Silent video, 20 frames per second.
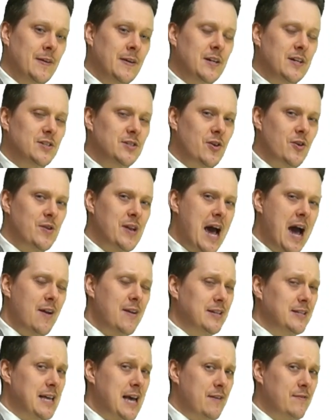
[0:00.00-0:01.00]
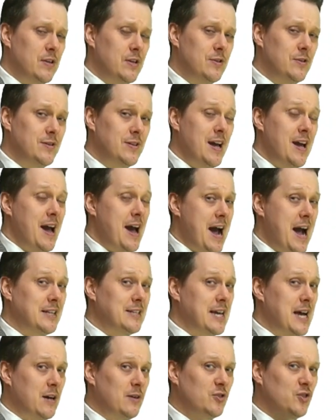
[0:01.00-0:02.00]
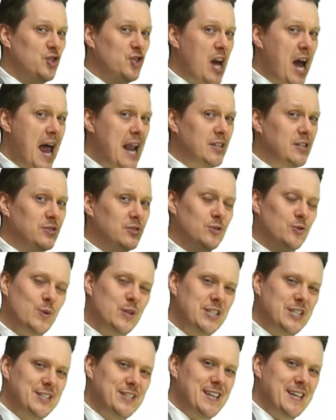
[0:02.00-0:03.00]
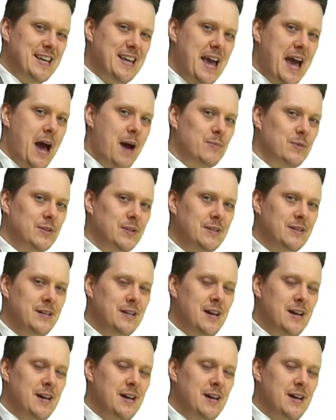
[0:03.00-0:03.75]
So now let's have a look at our challenge, which is the camel.